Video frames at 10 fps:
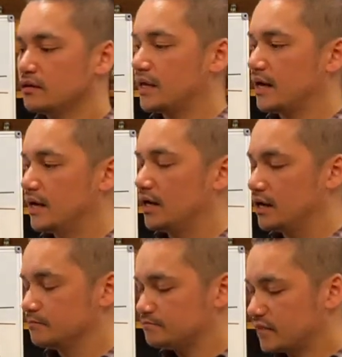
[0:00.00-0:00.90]
that
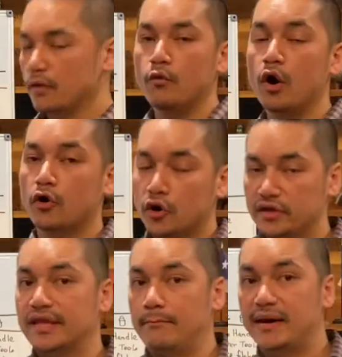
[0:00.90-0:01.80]
uh, won't
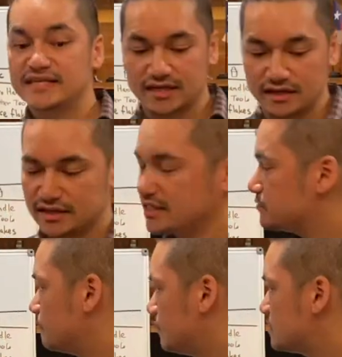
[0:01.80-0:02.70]
hurt them basically. That's,
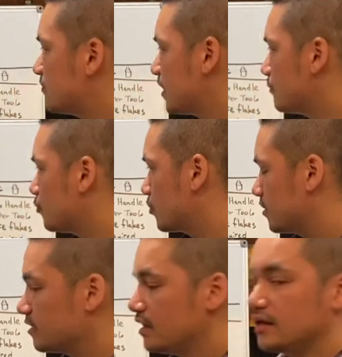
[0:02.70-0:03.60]
that's very
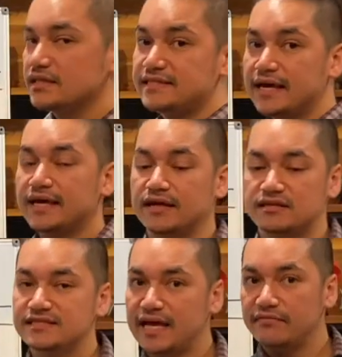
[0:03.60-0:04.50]
important.
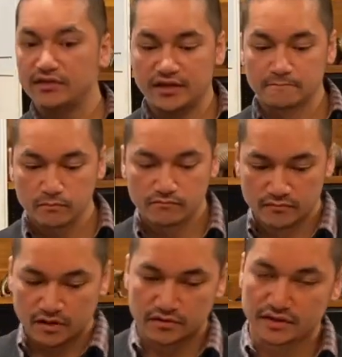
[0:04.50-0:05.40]
Second, safety.
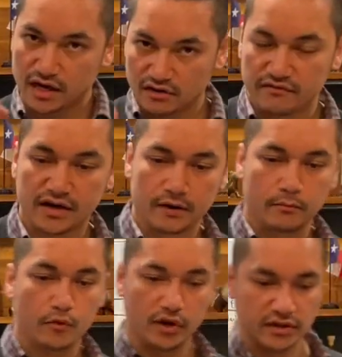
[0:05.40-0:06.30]
Another very
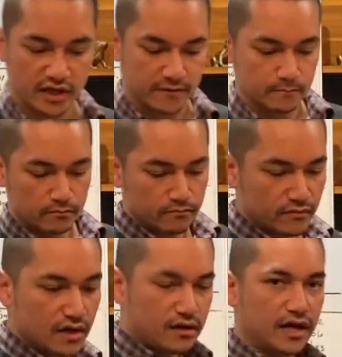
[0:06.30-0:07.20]
important thing.
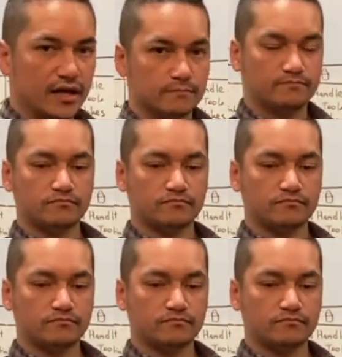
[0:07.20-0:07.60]
Like,